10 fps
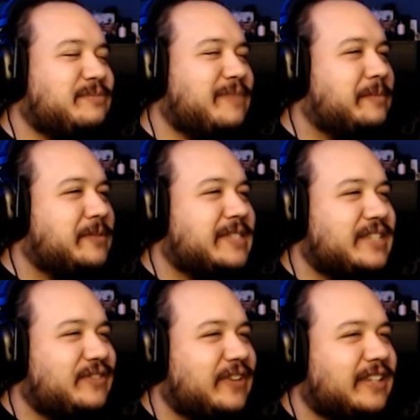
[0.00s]
remembers
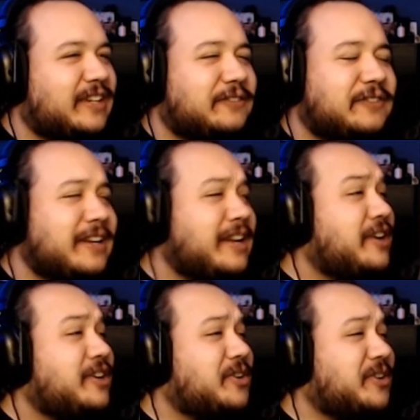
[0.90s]
this feeling of
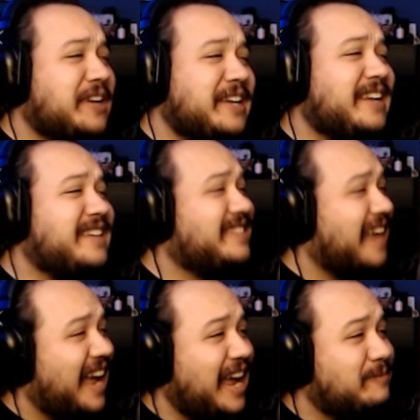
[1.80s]
you're gonna
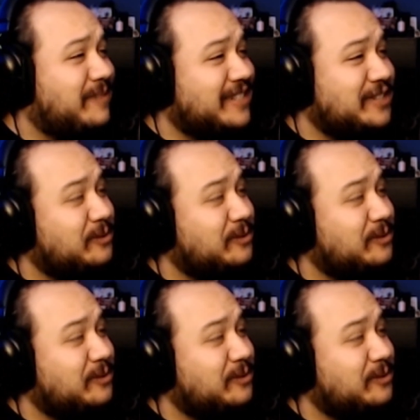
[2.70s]
die, bitch.